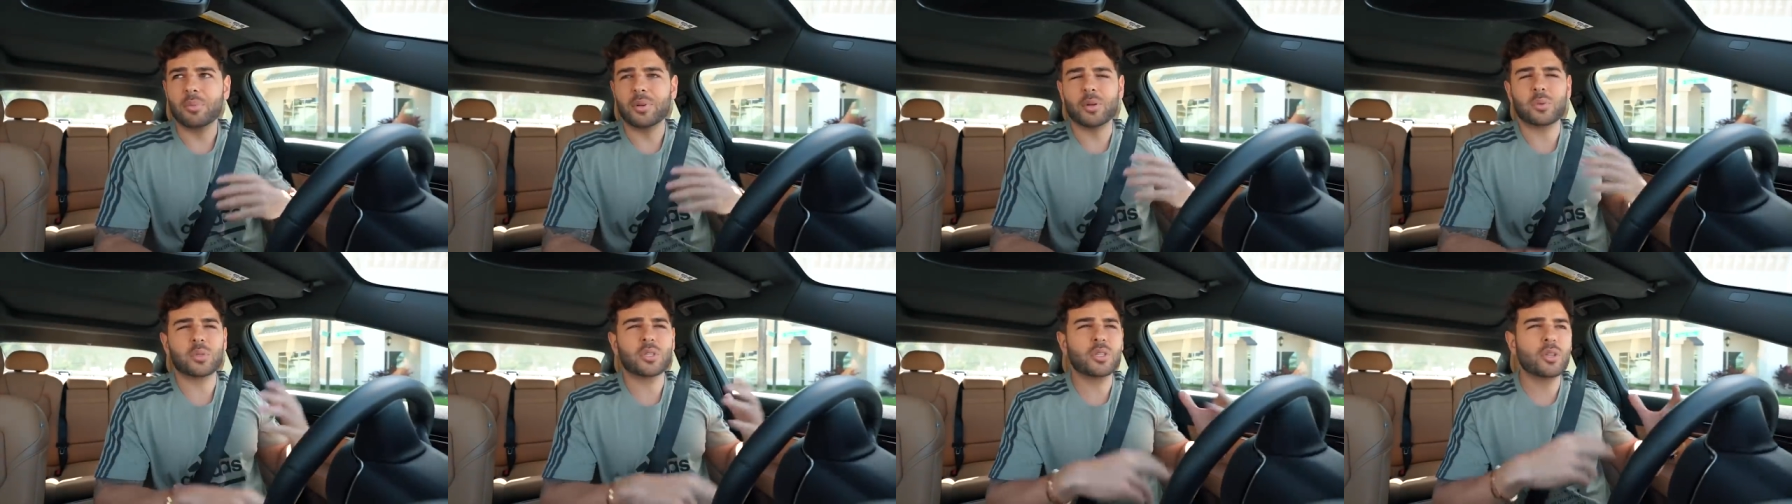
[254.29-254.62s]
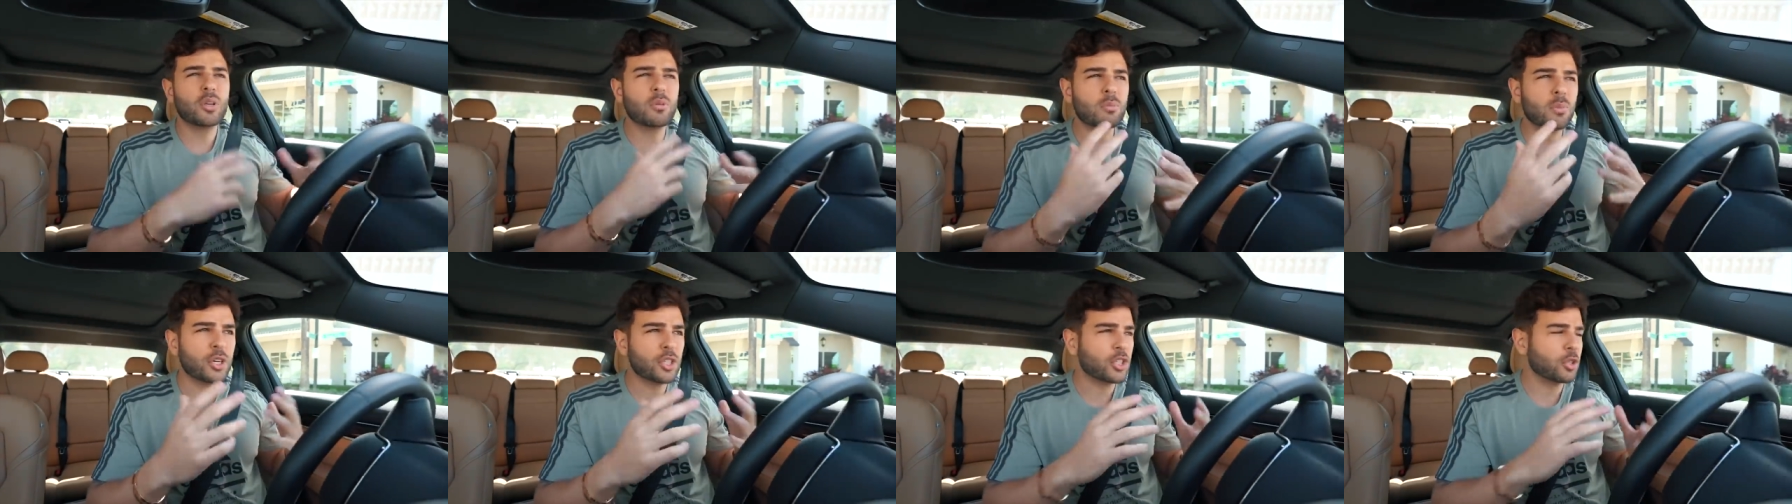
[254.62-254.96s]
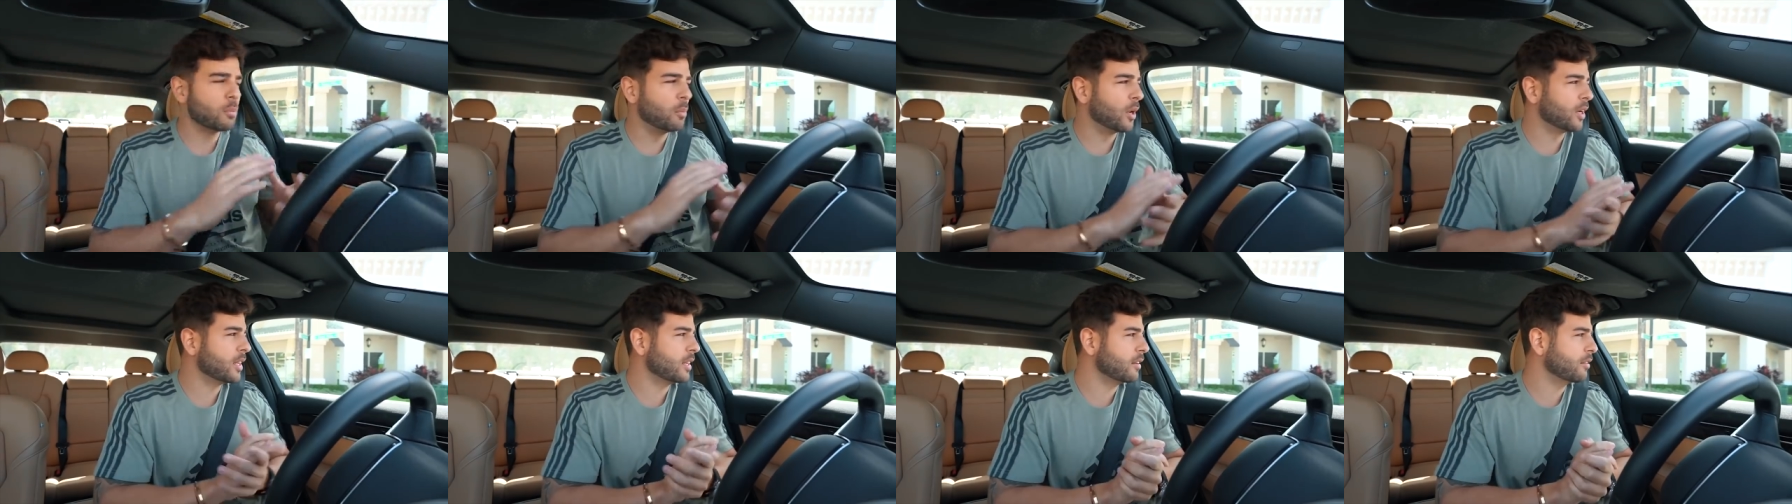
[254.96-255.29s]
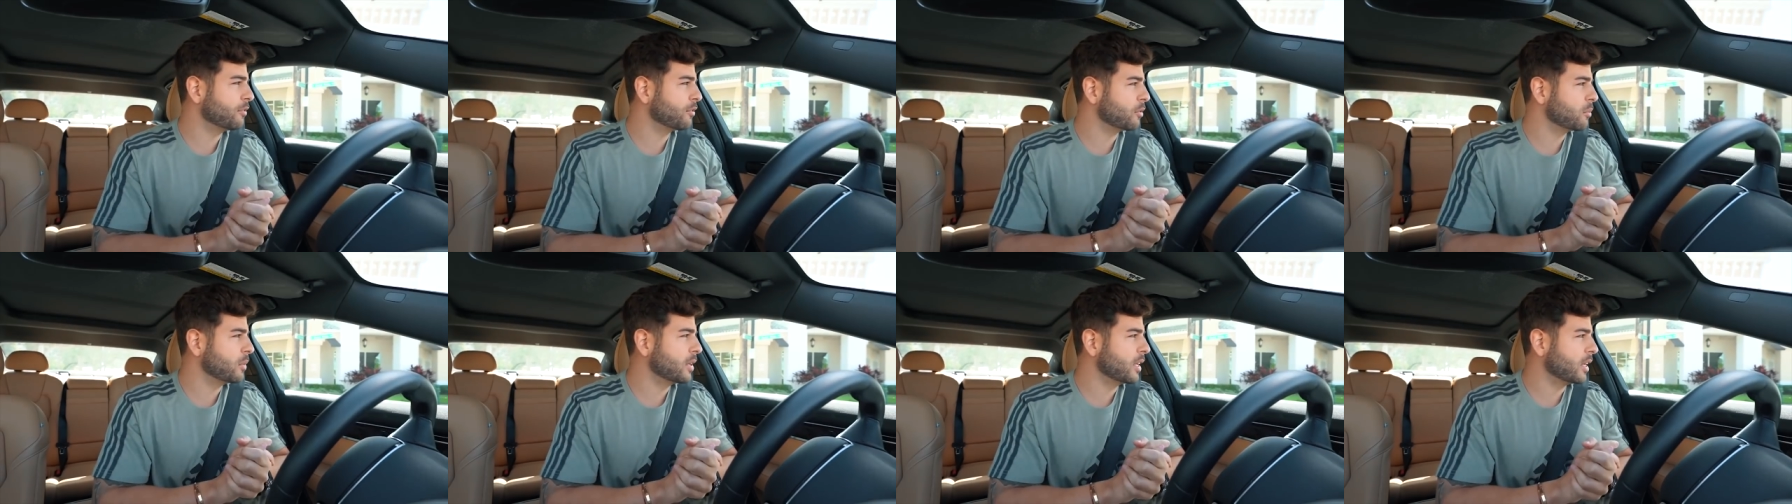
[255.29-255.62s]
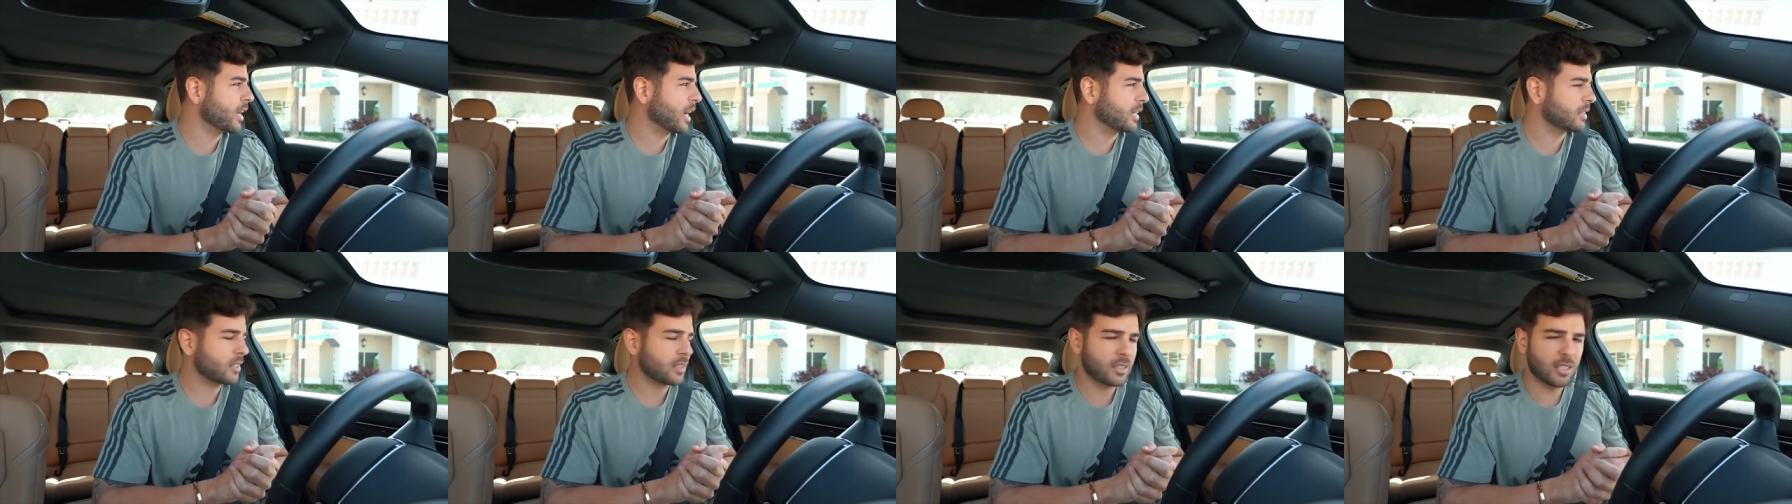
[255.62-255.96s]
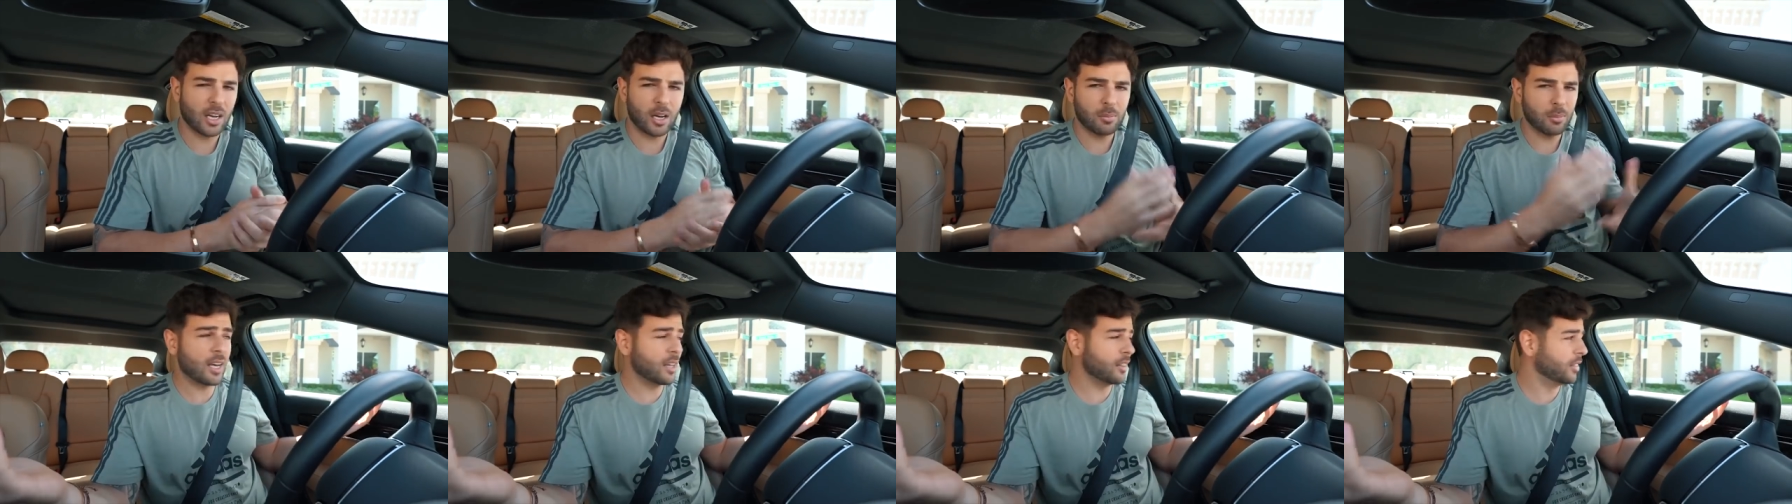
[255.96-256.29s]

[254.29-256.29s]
but it was too much money for me at the time.